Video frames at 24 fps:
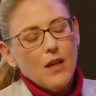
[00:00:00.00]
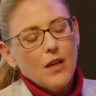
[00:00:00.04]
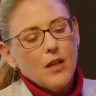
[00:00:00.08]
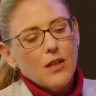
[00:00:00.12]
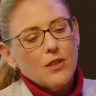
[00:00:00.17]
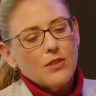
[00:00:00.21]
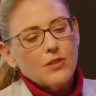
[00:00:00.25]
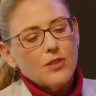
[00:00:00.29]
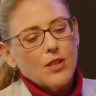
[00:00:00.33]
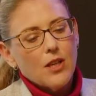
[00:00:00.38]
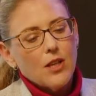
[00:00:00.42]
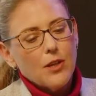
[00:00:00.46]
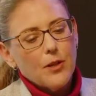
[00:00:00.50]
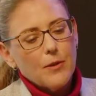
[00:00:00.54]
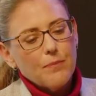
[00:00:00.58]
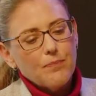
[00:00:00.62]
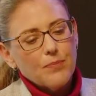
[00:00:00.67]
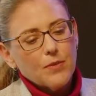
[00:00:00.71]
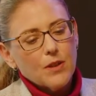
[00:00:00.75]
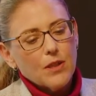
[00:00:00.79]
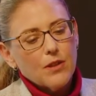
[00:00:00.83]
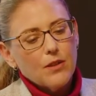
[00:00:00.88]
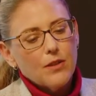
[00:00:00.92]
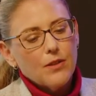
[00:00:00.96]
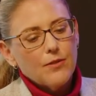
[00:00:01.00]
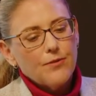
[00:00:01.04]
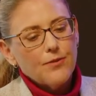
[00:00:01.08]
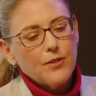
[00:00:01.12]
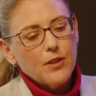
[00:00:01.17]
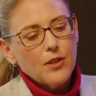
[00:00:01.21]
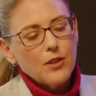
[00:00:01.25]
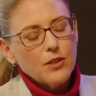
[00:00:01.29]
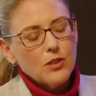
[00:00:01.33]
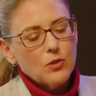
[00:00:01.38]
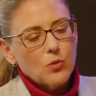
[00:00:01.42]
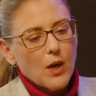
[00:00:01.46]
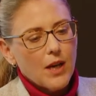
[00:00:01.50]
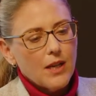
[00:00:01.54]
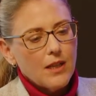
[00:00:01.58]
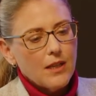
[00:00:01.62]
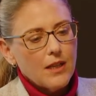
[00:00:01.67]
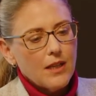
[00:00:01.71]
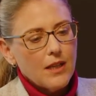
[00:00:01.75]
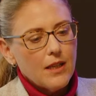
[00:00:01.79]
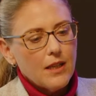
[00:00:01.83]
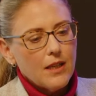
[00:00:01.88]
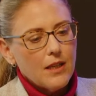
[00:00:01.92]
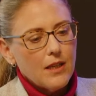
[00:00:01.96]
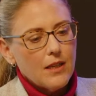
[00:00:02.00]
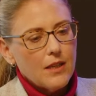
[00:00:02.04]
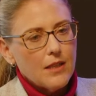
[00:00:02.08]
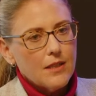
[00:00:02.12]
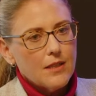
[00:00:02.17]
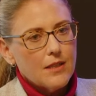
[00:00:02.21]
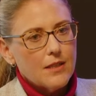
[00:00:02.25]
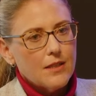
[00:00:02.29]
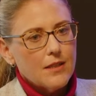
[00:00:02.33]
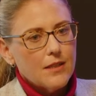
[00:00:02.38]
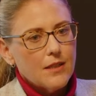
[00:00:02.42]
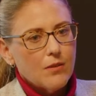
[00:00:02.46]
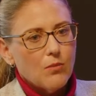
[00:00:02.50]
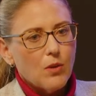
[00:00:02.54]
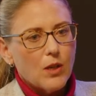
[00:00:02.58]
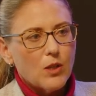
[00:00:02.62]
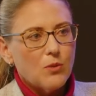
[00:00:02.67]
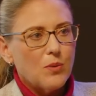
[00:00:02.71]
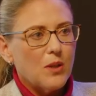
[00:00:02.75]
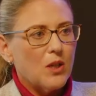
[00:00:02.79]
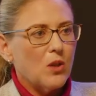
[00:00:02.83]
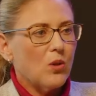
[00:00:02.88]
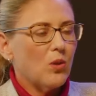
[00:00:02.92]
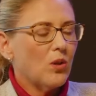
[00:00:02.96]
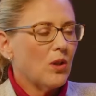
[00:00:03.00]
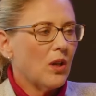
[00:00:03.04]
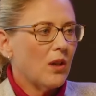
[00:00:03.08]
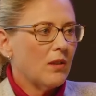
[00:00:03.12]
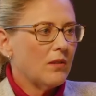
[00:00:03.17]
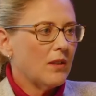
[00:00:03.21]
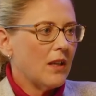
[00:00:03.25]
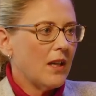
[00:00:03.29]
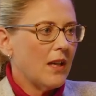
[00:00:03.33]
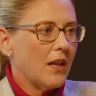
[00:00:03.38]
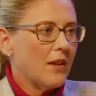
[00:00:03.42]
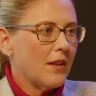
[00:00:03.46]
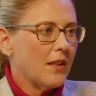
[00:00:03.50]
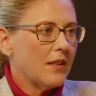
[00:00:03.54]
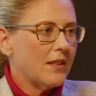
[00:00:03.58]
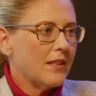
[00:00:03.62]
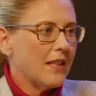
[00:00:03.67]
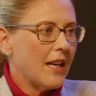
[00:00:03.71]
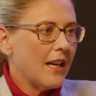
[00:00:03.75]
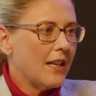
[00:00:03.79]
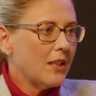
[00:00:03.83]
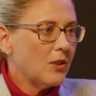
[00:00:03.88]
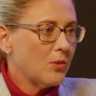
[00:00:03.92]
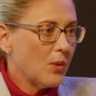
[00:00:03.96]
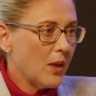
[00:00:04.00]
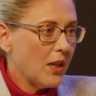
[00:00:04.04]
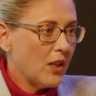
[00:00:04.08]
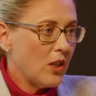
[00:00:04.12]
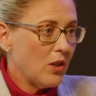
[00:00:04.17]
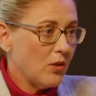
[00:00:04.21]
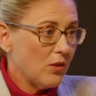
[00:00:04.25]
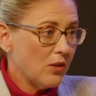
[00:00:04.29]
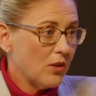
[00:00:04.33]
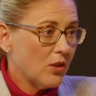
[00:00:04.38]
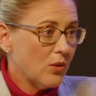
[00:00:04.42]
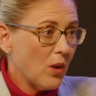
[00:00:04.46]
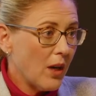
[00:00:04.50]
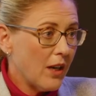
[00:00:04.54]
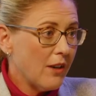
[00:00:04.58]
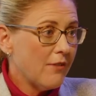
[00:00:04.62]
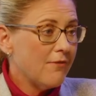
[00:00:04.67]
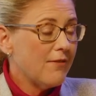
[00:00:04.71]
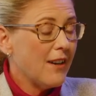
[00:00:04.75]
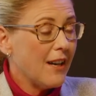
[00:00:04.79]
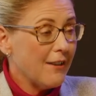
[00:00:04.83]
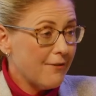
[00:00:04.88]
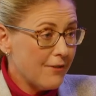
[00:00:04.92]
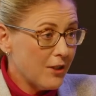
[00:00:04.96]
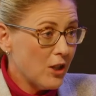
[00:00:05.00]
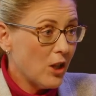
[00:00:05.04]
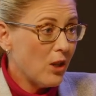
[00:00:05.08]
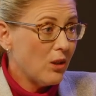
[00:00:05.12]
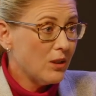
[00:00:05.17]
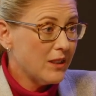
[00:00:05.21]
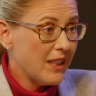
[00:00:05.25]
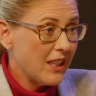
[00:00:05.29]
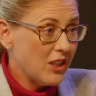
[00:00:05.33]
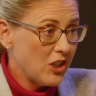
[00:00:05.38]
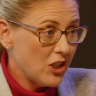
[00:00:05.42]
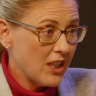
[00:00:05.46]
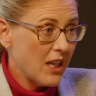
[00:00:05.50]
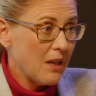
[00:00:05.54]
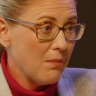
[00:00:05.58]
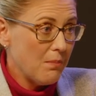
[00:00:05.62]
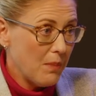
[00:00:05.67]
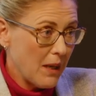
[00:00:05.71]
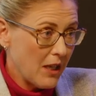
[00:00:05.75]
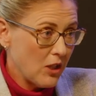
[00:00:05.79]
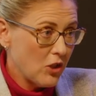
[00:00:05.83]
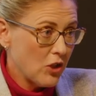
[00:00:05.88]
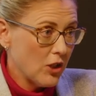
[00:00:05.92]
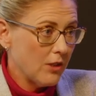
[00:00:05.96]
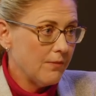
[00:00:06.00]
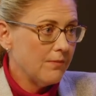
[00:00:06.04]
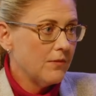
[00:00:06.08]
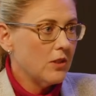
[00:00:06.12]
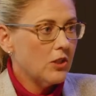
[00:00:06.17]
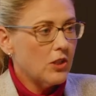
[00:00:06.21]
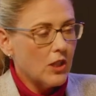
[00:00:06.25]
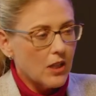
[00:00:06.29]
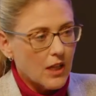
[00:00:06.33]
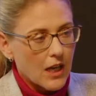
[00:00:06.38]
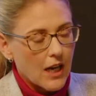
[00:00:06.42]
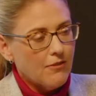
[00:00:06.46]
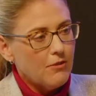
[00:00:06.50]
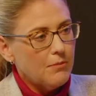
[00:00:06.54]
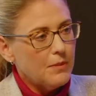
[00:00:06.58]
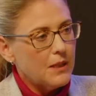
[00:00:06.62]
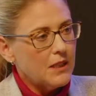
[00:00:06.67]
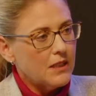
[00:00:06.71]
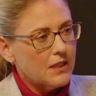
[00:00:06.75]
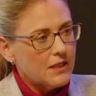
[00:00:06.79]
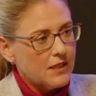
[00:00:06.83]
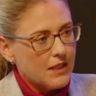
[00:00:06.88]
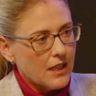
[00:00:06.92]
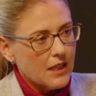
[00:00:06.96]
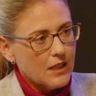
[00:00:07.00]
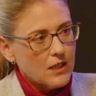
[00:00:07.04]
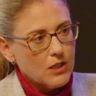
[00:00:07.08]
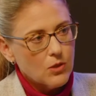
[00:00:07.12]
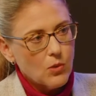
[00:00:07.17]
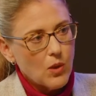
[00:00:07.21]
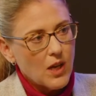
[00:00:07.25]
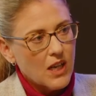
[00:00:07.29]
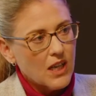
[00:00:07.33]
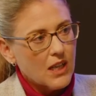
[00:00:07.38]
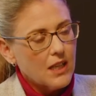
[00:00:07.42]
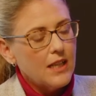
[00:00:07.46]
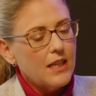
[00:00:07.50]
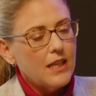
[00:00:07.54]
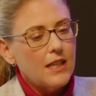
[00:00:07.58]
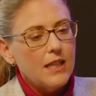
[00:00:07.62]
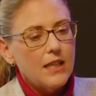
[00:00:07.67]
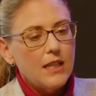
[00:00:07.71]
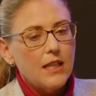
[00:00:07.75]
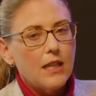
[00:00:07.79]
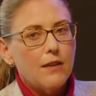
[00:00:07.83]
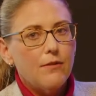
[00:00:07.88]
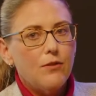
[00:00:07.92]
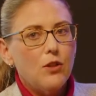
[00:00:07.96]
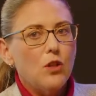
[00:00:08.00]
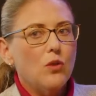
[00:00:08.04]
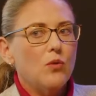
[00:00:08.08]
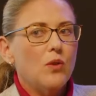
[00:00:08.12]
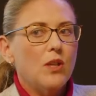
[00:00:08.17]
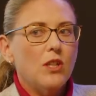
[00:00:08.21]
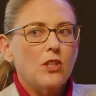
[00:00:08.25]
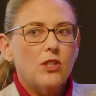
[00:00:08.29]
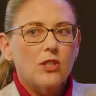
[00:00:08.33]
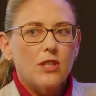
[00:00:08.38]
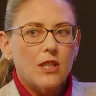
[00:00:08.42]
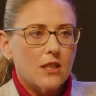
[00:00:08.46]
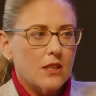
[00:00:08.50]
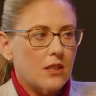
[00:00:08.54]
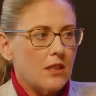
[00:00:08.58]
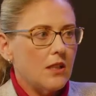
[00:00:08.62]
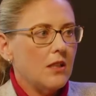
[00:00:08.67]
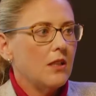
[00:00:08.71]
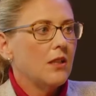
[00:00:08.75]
So the first one is what we call the date where you qualify for the old age state pension. So government states quite clearly, if you reach 60,